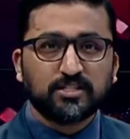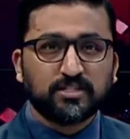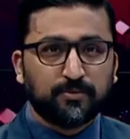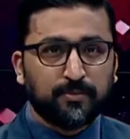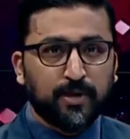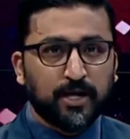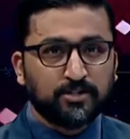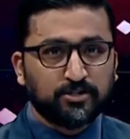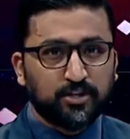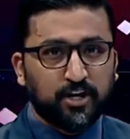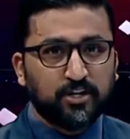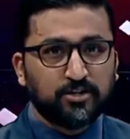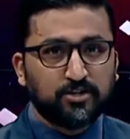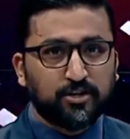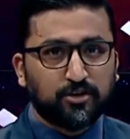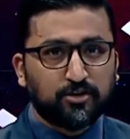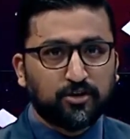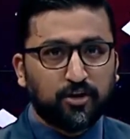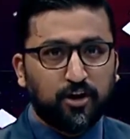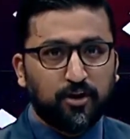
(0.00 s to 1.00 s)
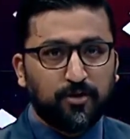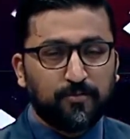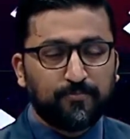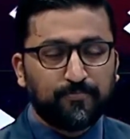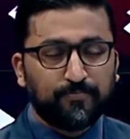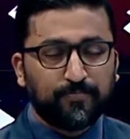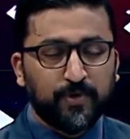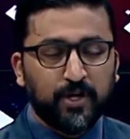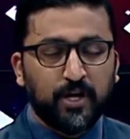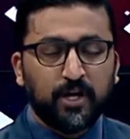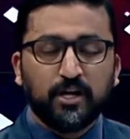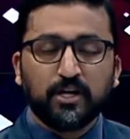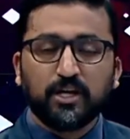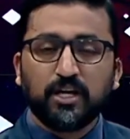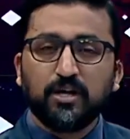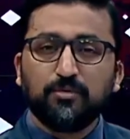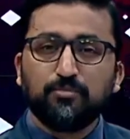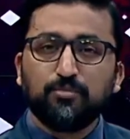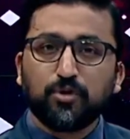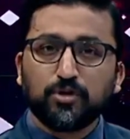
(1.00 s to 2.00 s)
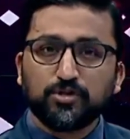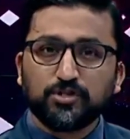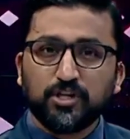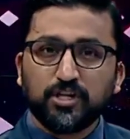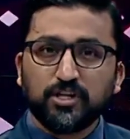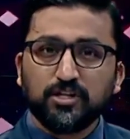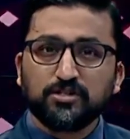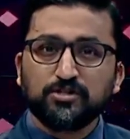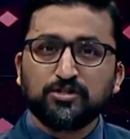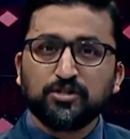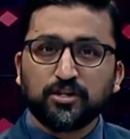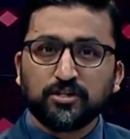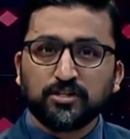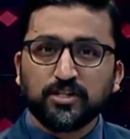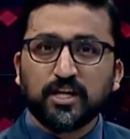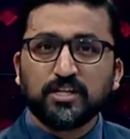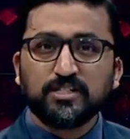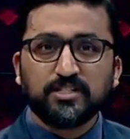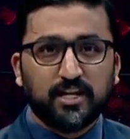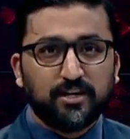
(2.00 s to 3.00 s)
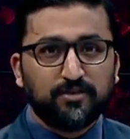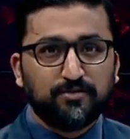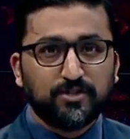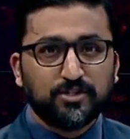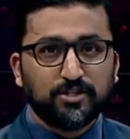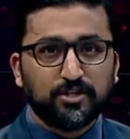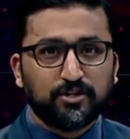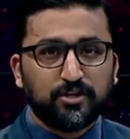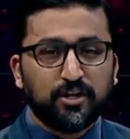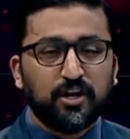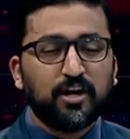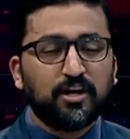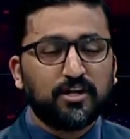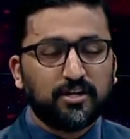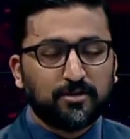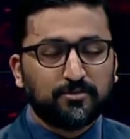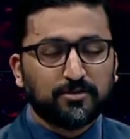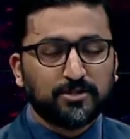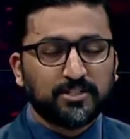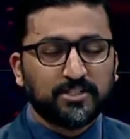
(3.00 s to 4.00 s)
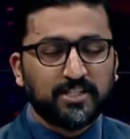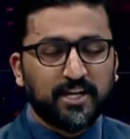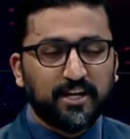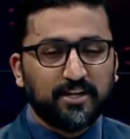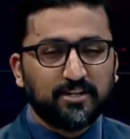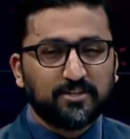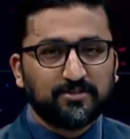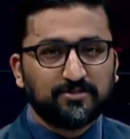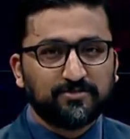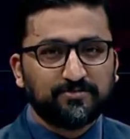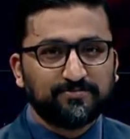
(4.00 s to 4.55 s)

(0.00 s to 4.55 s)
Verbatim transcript: samachar dot com. Keep watching Janata Television. Namaste.